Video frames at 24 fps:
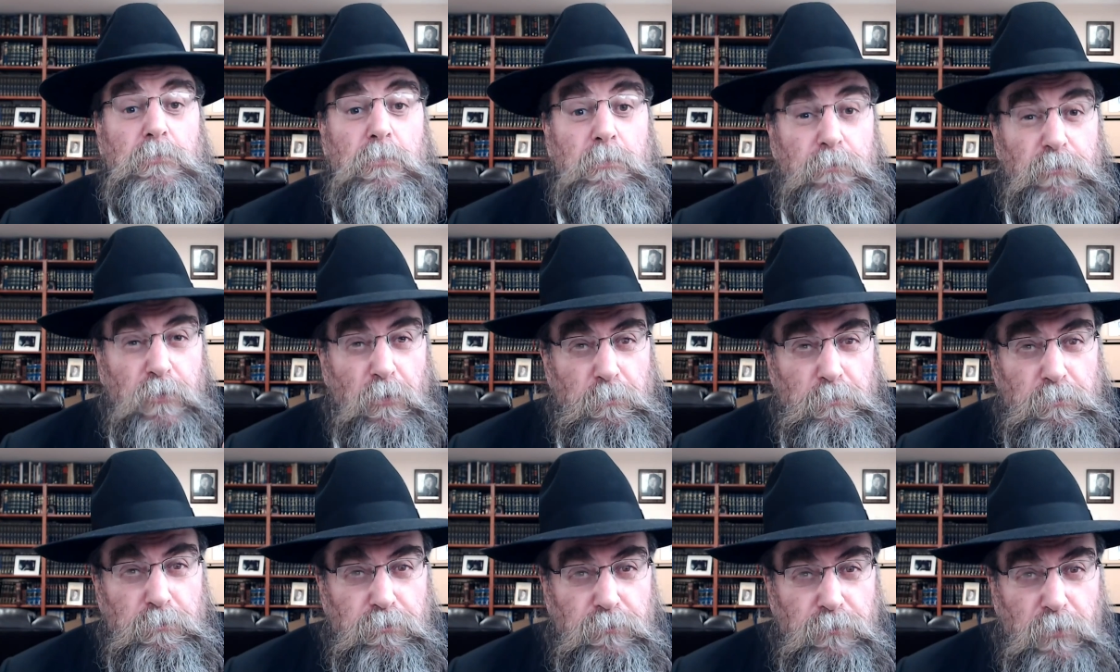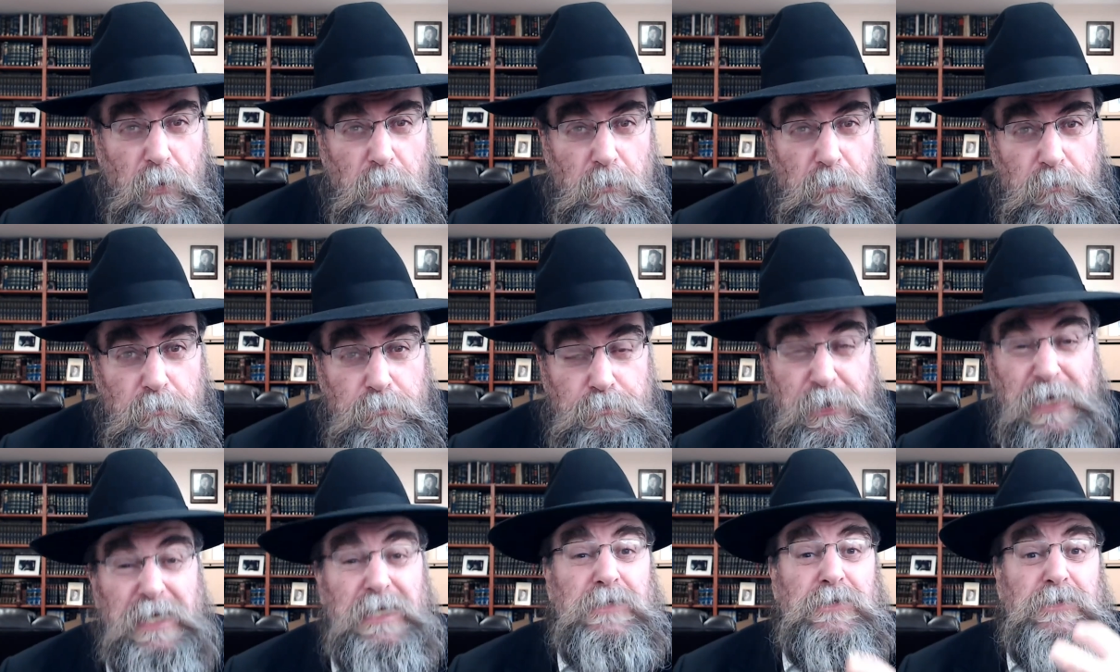from, from
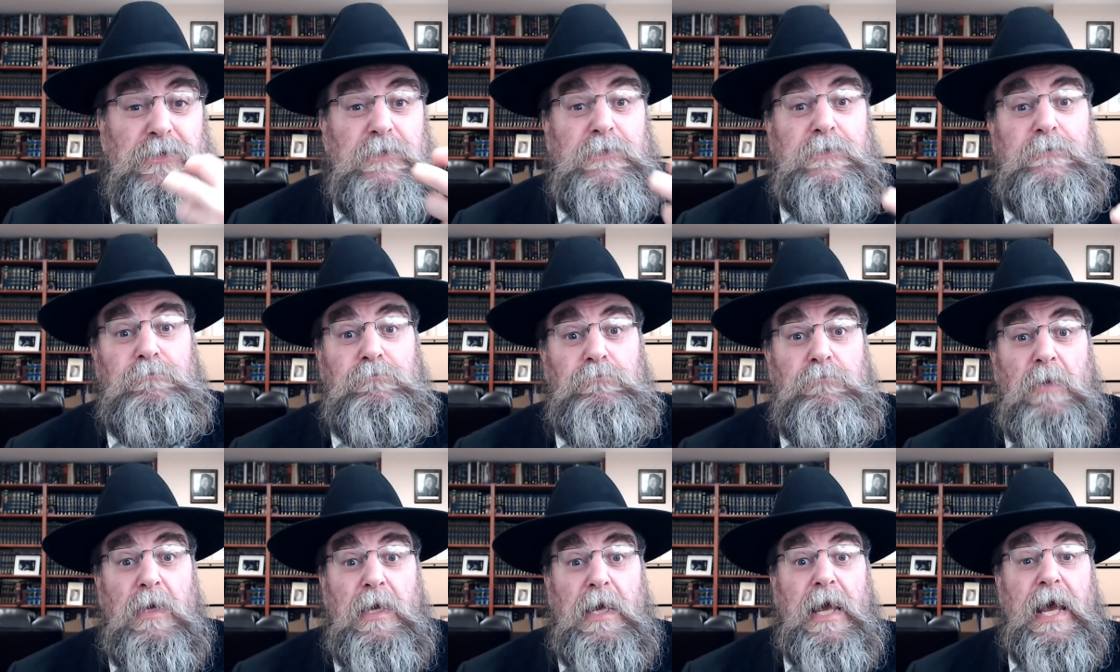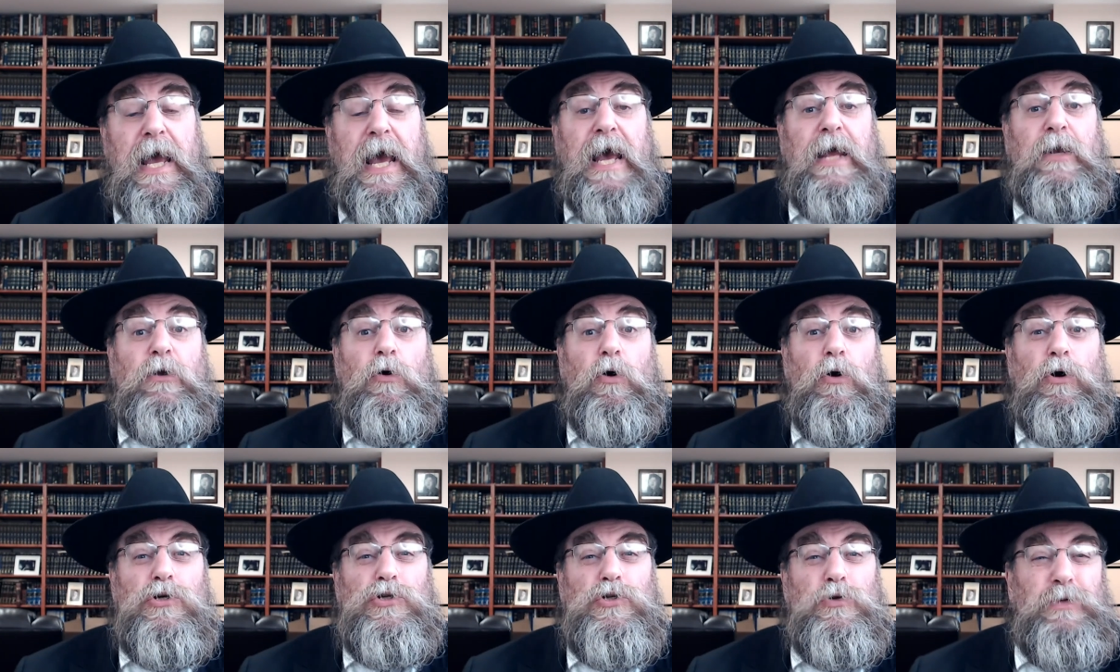peace, and
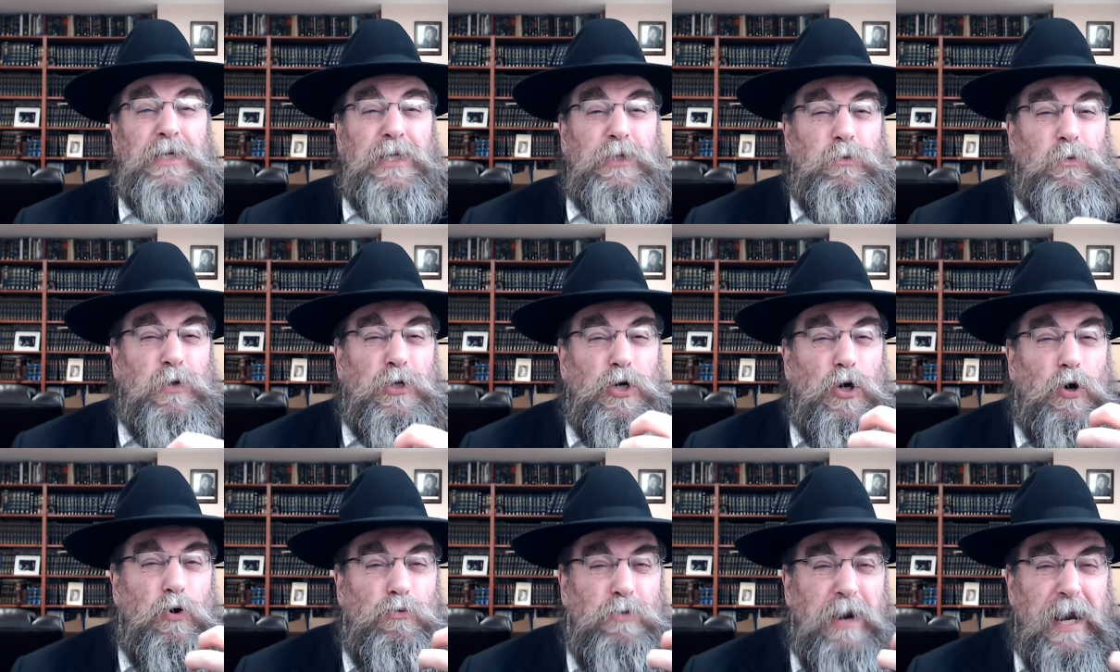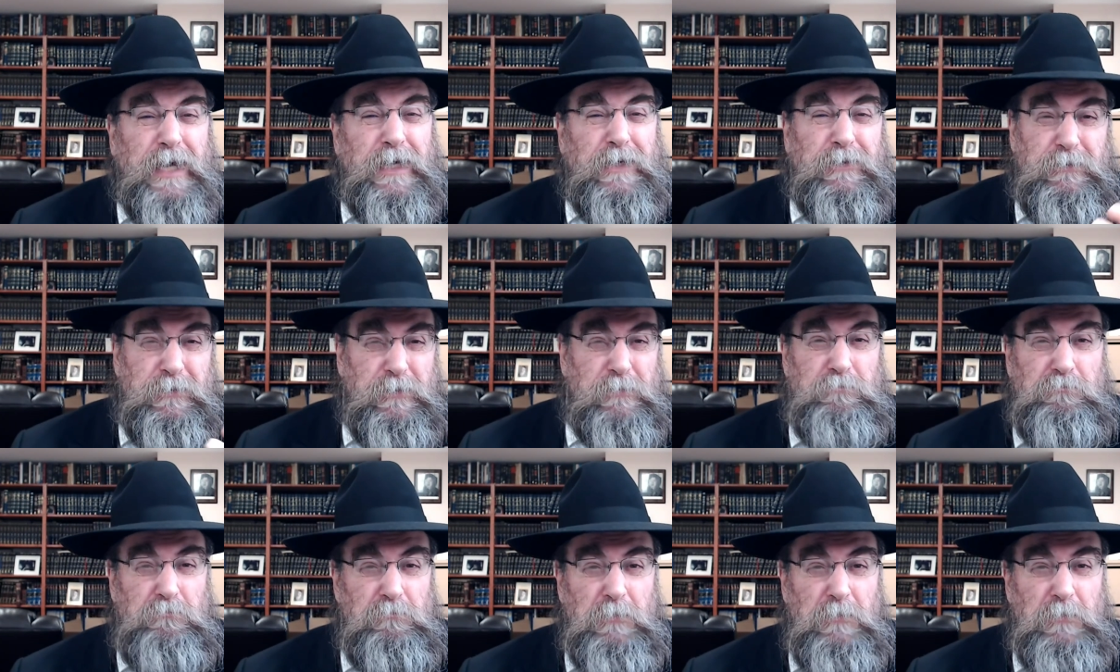also it will correct.